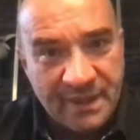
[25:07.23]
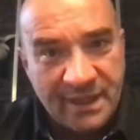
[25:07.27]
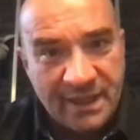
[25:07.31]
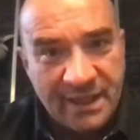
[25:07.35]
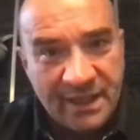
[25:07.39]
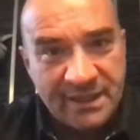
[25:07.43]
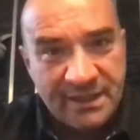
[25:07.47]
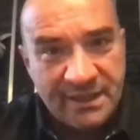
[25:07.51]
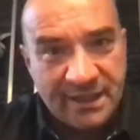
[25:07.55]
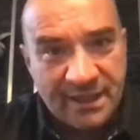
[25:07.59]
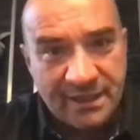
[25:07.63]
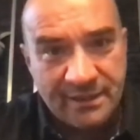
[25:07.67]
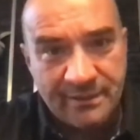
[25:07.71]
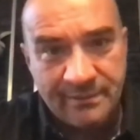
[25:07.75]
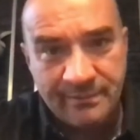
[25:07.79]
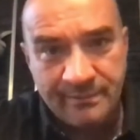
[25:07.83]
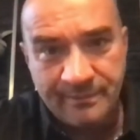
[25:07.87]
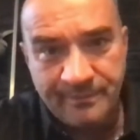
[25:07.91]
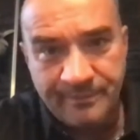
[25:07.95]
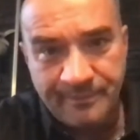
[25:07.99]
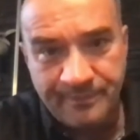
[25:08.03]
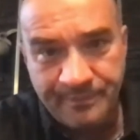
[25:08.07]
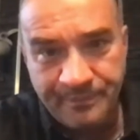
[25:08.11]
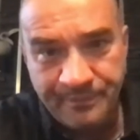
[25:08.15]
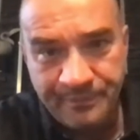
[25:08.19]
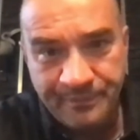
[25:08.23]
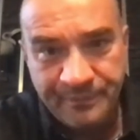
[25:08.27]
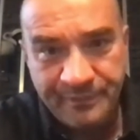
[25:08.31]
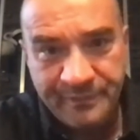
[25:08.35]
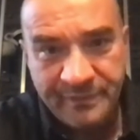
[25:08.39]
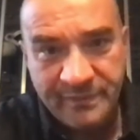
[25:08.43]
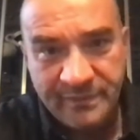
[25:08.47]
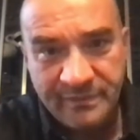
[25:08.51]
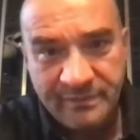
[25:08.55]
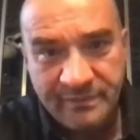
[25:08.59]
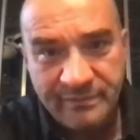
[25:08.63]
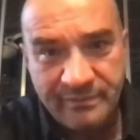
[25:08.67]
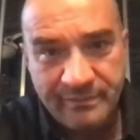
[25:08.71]
and then
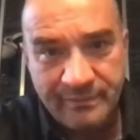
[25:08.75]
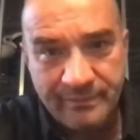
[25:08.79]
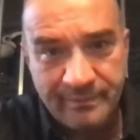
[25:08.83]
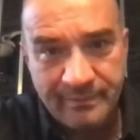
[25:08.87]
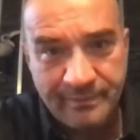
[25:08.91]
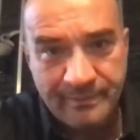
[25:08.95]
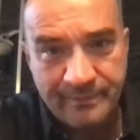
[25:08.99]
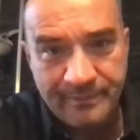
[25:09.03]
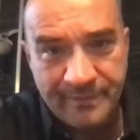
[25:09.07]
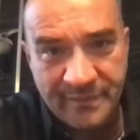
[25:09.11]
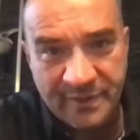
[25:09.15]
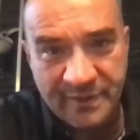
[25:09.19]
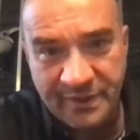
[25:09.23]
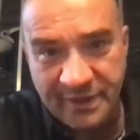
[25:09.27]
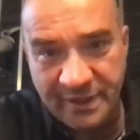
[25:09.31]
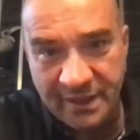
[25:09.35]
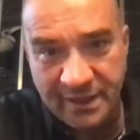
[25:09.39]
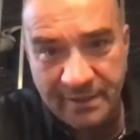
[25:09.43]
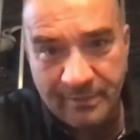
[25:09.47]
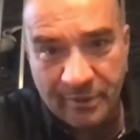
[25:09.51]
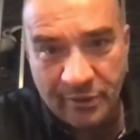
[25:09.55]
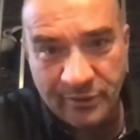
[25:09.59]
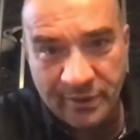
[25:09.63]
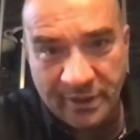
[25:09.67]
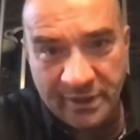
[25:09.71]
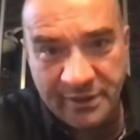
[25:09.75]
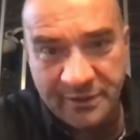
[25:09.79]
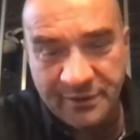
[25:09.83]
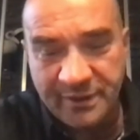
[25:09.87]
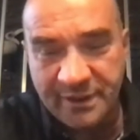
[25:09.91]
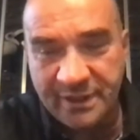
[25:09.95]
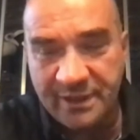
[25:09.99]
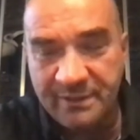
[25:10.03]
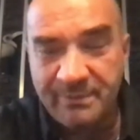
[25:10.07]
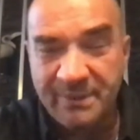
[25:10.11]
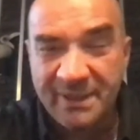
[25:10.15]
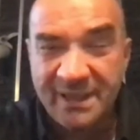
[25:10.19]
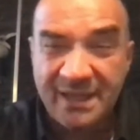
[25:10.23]
think about other
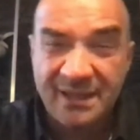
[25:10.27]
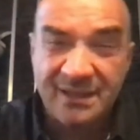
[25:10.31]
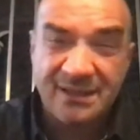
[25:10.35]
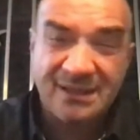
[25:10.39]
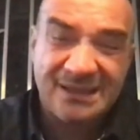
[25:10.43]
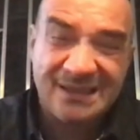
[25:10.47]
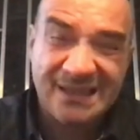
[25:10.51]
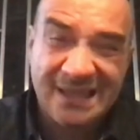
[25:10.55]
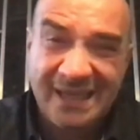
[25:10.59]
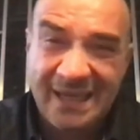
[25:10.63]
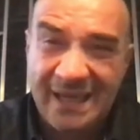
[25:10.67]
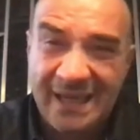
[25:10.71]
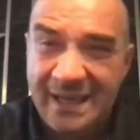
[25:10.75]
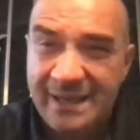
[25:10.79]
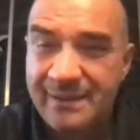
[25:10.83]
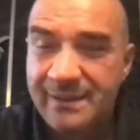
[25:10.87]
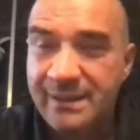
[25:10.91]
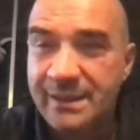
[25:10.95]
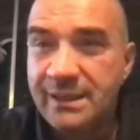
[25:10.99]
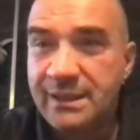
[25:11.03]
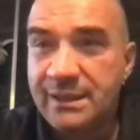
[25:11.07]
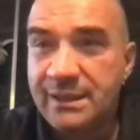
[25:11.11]
things. But again,